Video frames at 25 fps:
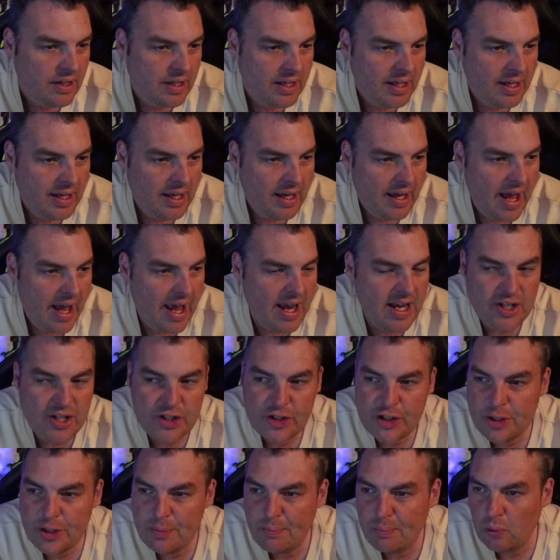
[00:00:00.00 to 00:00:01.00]
He
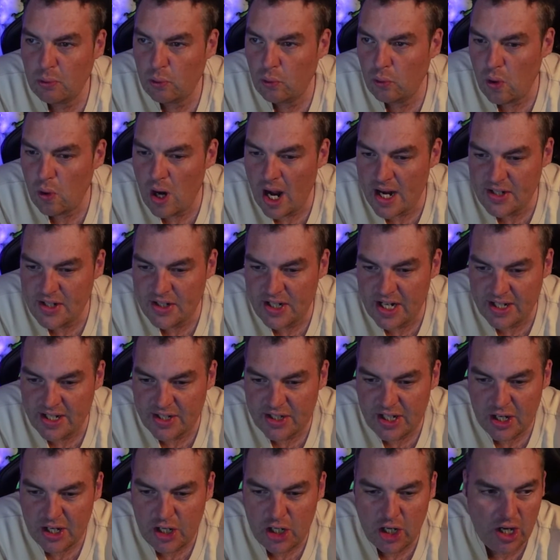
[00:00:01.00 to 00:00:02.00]
spreads it to
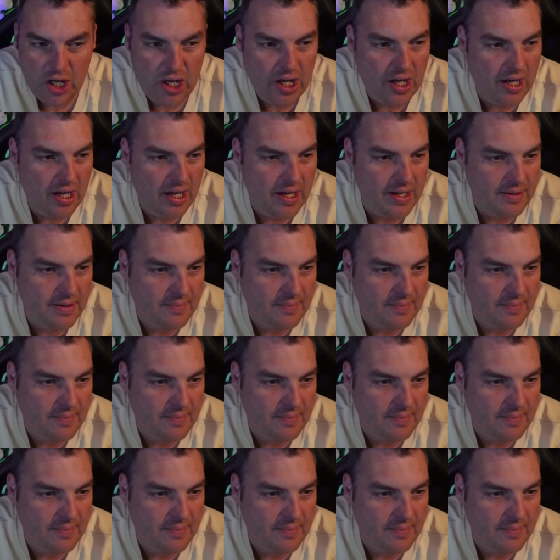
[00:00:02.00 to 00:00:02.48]
Curtin.